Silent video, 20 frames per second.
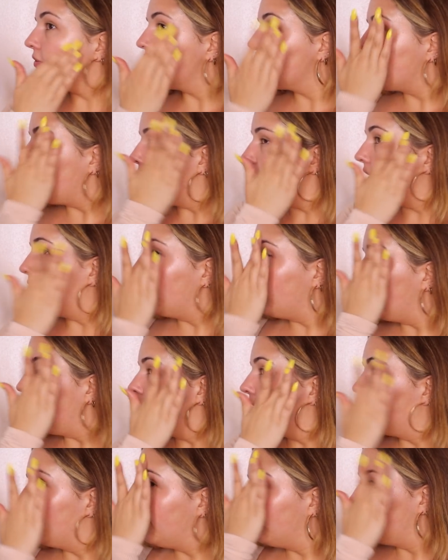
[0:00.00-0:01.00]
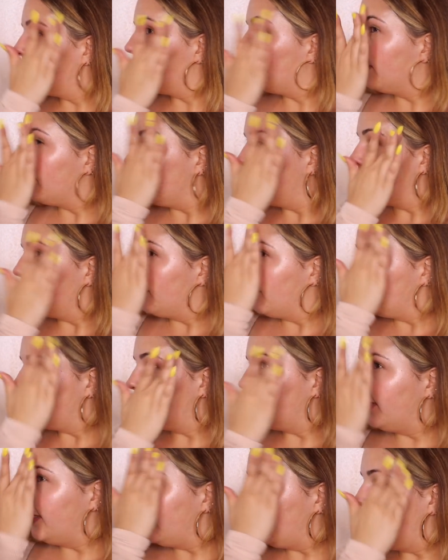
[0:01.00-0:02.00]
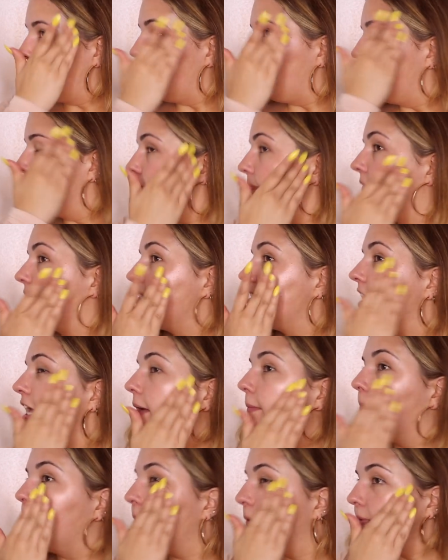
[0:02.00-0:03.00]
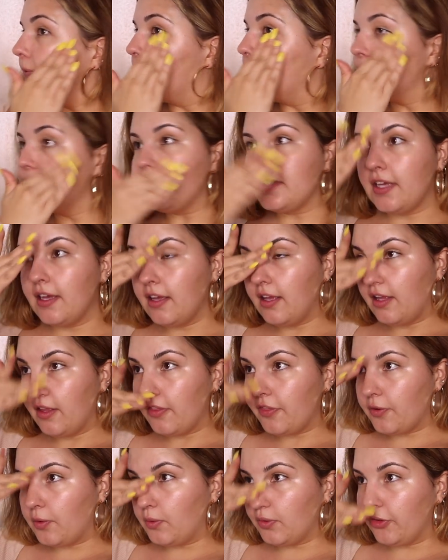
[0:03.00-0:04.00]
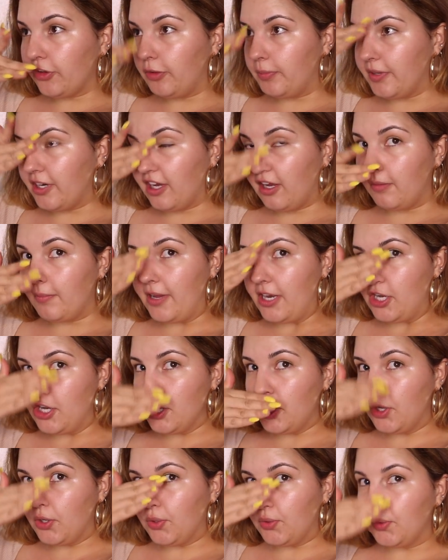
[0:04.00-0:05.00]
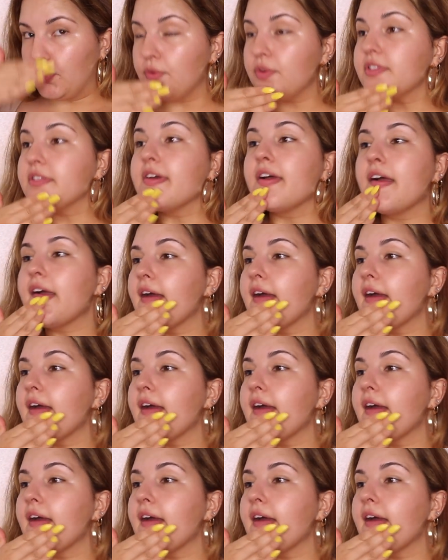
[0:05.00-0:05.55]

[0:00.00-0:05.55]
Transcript: start putting that on the temples, throw a little bit on my nose.